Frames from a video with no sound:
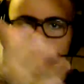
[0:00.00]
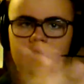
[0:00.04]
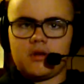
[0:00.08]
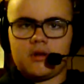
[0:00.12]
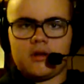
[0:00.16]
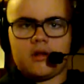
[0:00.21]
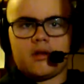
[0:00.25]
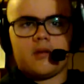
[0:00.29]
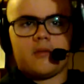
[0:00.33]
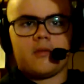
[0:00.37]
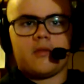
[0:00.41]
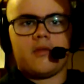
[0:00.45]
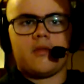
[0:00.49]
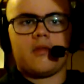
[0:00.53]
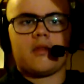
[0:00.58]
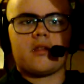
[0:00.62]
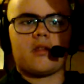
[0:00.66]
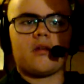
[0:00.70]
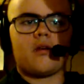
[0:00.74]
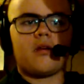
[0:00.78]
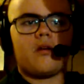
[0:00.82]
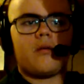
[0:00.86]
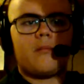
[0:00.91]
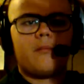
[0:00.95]
than I am on this
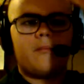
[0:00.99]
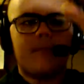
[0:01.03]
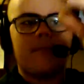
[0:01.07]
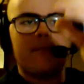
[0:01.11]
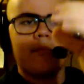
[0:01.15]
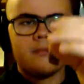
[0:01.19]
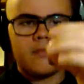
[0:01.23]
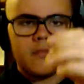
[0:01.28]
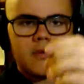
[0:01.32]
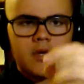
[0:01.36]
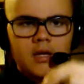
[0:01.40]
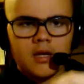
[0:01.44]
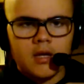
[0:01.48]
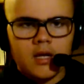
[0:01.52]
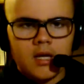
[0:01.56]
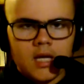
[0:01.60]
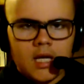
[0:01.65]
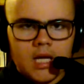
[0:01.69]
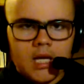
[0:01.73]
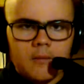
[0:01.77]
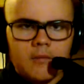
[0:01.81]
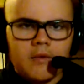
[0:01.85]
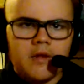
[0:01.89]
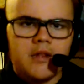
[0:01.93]
arm.
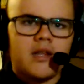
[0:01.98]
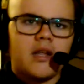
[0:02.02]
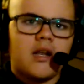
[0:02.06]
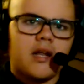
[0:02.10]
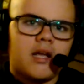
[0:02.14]
But then